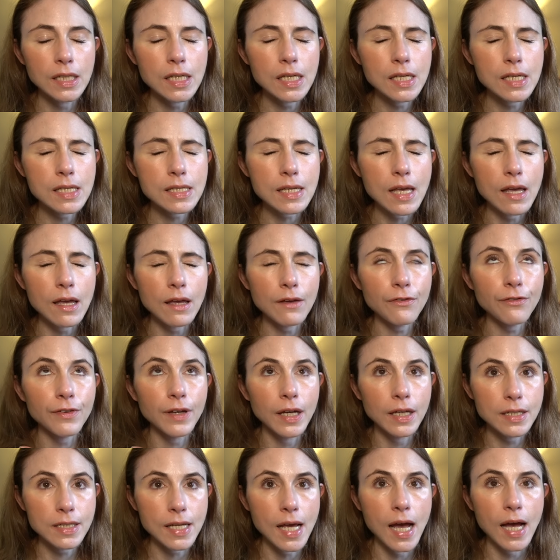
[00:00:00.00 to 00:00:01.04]
is a
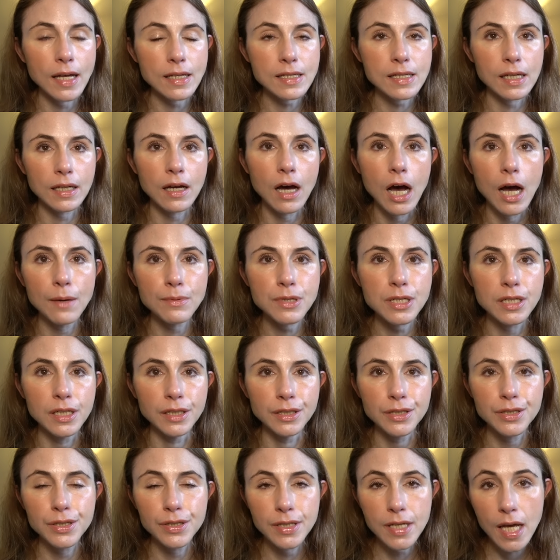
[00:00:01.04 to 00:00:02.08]
fantastic
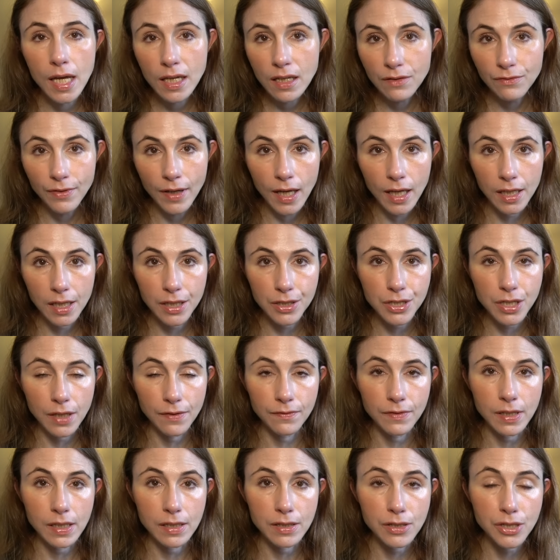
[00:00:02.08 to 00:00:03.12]
option to take advantage
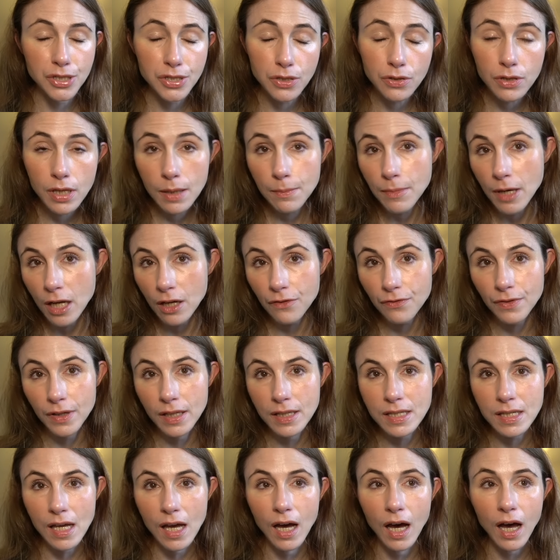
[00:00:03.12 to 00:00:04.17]
of the soothing
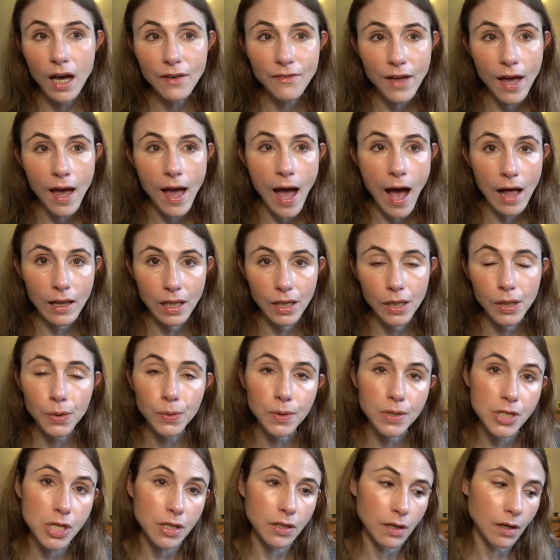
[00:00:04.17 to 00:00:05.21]
benefits of aloe,
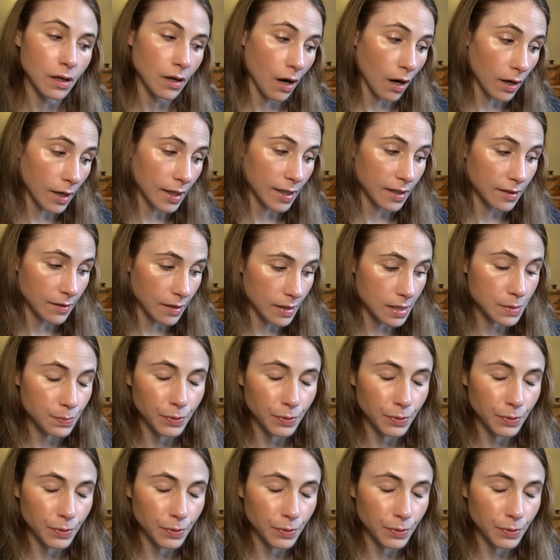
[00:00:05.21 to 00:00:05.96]
which are in this